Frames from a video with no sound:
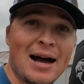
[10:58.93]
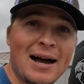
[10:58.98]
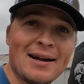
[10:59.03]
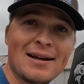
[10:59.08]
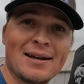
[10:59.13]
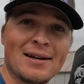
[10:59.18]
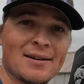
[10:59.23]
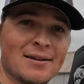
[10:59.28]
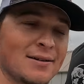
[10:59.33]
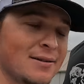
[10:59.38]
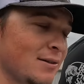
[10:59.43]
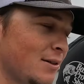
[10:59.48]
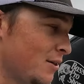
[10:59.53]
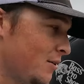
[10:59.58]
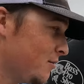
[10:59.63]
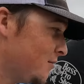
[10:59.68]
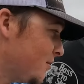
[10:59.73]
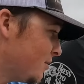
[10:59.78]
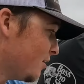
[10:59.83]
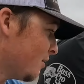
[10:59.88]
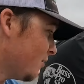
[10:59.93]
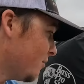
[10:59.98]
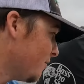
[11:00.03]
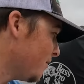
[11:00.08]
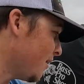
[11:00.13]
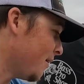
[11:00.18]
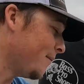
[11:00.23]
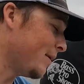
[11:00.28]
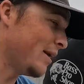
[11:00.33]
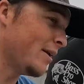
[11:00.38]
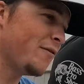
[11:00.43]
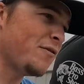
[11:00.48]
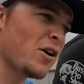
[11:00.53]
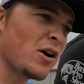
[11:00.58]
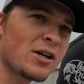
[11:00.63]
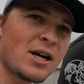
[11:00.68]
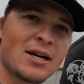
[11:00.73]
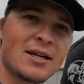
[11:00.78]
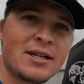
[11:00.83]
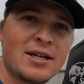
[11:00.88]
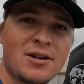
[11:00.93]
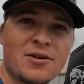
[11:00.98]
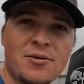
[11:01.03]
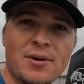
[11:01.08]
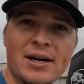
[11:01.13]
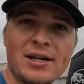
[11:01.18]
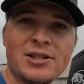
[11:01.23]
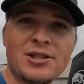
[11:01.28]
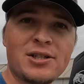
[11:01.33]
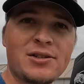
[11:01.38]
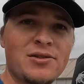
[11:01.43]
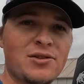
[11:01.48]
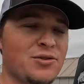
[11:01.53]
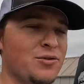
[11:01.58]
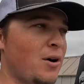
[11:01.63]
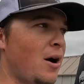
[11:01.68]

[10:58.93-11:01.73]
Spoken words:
like it, dude. So, I mean, if y'all got any questions,